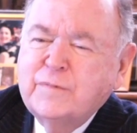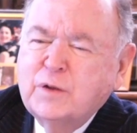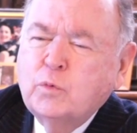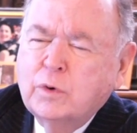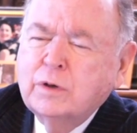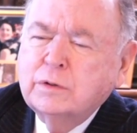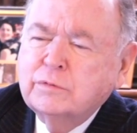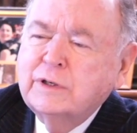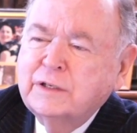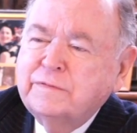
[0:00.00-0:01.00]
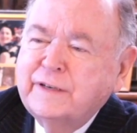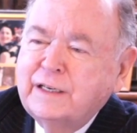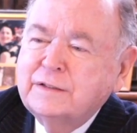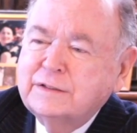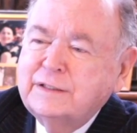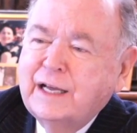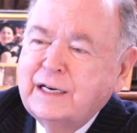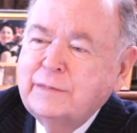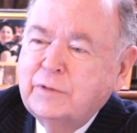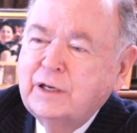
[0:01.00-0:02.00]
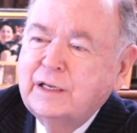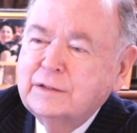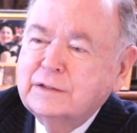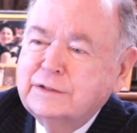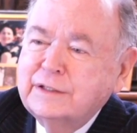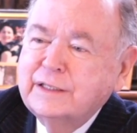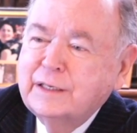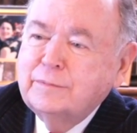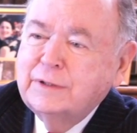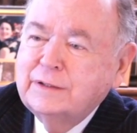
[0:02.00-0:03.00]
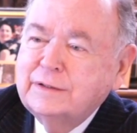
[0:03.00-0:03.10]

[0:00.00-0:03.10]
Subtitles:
The world really felt that he belonged to them.